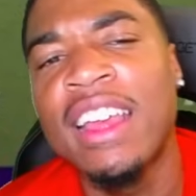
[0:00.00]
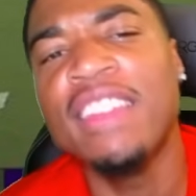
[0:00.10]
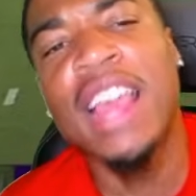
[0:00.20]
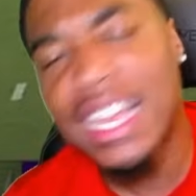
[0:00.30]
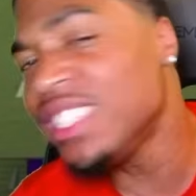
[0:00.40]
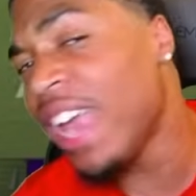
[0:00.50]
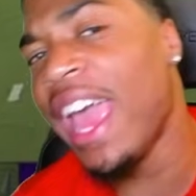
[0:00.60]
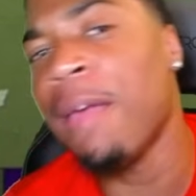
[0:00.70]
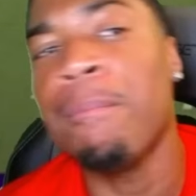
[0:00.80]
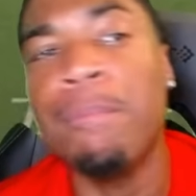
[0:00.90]
This
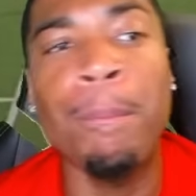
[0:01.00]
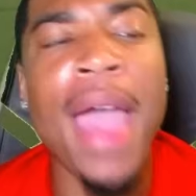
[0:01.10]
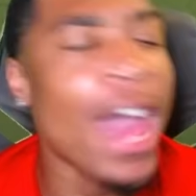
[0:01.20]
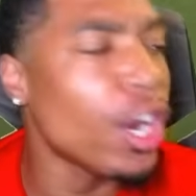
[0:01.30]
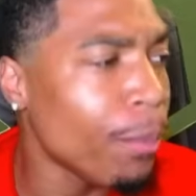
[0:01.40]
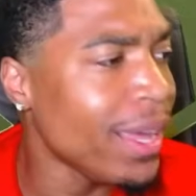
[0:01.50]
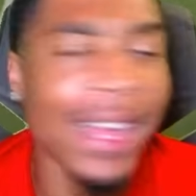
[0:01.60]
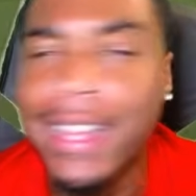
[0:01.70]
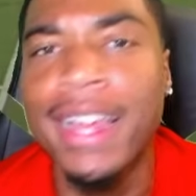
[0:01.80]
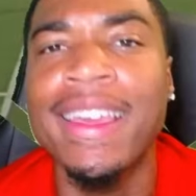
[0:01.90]
game better be
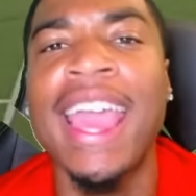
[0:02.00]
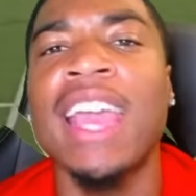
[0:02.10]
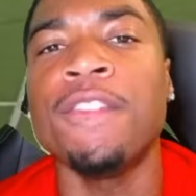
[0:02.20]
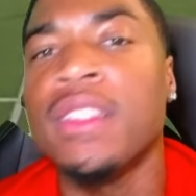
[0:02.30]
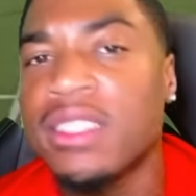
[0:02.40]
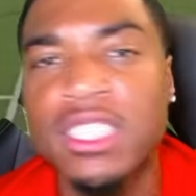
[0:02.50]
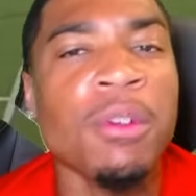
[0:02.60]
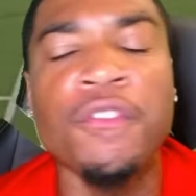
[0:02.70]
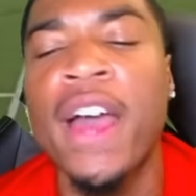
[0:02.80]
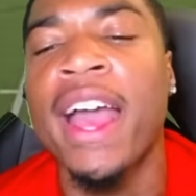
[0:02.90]
a good game for the
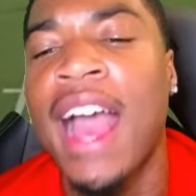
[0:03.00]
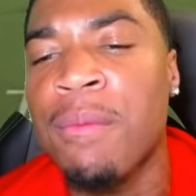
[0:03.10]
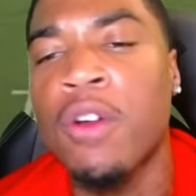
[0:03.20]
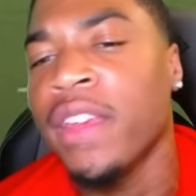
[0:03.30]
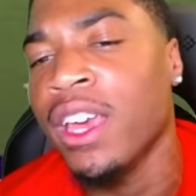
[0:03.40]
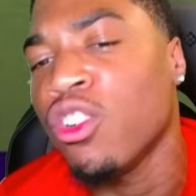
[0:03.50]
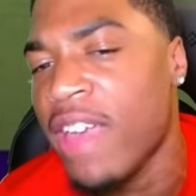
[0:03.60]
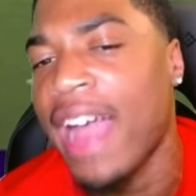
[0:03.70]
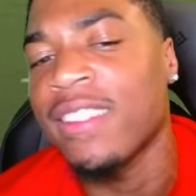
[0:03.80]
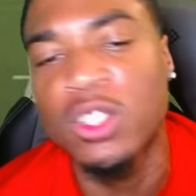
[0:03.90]
simple fact I'm over here
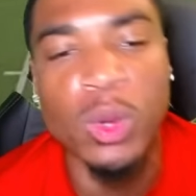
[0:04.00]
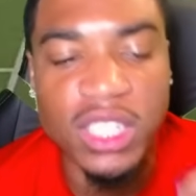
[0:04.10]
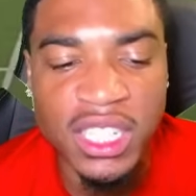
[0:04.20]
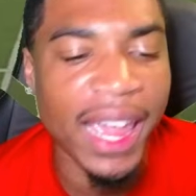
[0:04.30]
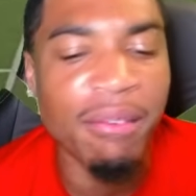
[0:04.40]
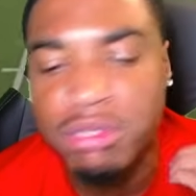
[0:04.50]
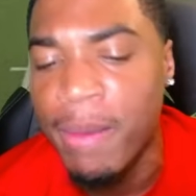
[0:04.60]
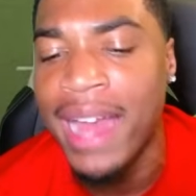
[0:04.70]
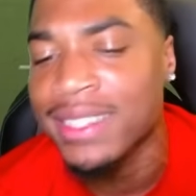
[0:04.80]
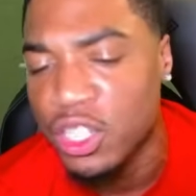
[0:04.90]
reacting to a James
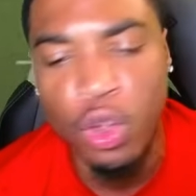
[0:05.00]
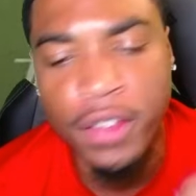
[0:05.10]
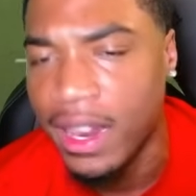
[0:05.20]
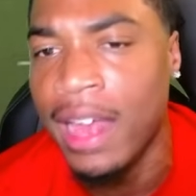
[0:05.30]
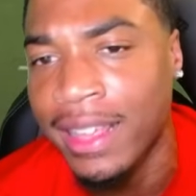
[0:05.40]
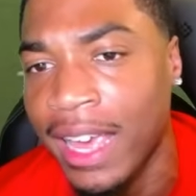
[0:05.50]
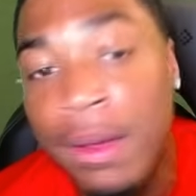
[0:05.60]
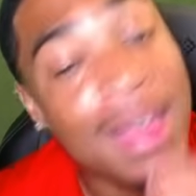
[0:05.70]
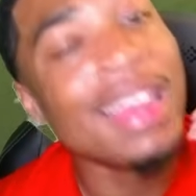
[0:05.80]
Madison North Carolina game.